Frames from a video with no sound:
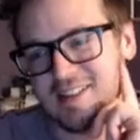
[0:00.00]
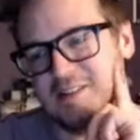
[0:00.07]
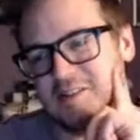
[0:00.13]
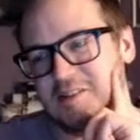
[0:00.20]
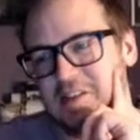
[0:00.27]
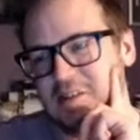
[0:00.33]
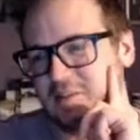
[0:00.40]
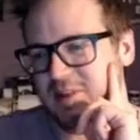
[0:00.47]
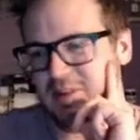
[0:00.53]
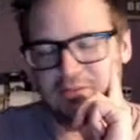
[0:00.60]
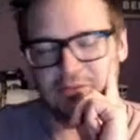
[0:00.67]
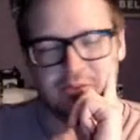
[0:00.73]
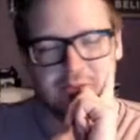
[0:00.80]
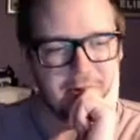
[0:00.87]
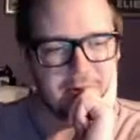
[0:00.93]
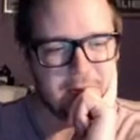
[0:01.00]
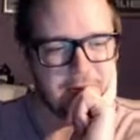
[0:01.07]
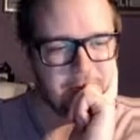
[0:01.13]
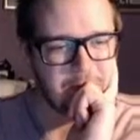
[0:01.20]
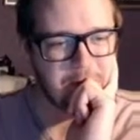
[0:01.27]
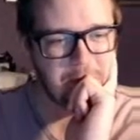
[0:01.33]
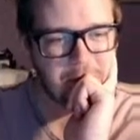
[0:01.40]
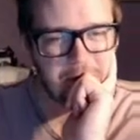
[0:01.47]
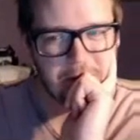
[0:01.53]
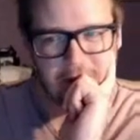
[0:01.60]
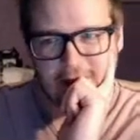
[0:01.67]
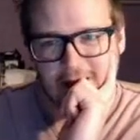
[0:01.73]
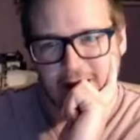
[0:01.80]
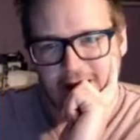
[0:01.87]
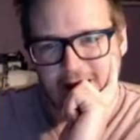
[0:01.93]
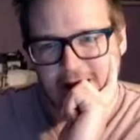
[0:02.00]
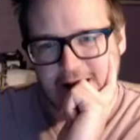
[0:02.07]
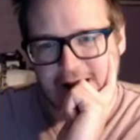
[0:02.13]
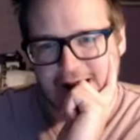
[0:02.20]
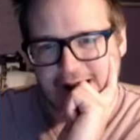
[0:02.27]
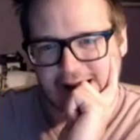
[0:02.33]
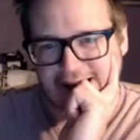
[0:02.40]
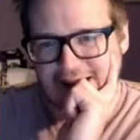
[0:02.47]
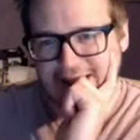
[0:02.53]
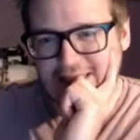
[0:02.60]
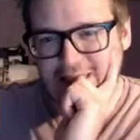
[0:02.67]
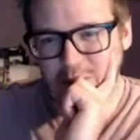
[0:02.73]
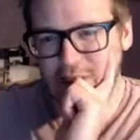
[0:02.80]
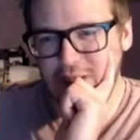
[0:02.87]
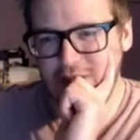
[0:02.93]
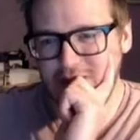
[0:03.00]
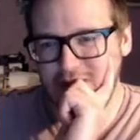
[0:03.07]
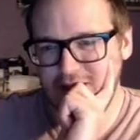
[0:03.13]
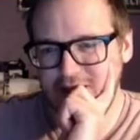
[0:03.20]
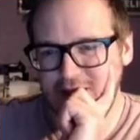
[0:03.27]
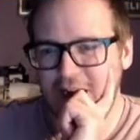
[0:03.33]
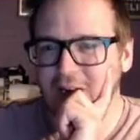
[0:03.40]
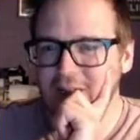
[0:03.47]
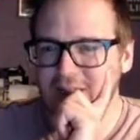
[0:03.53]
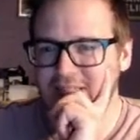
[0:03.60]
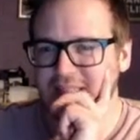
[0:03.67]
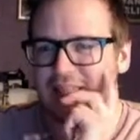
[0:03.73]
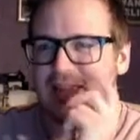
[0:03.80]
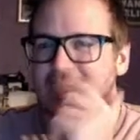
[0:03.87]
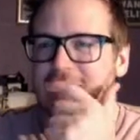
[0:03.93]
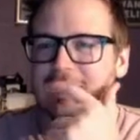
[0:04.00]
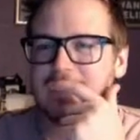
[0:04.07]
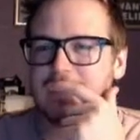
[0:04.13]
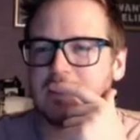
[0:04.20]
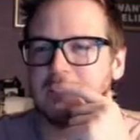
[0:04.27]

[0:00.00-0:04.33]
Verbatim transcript: and then turning them into food? I guess it's better than starving to death.